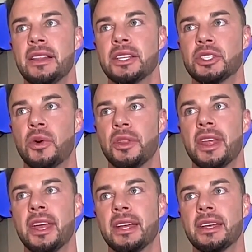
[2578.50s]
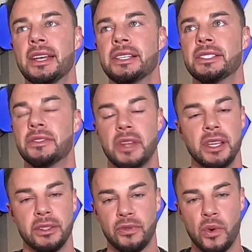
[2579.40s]
this whole thing
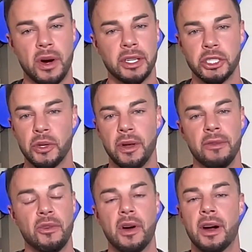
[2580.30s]
is for our joy, for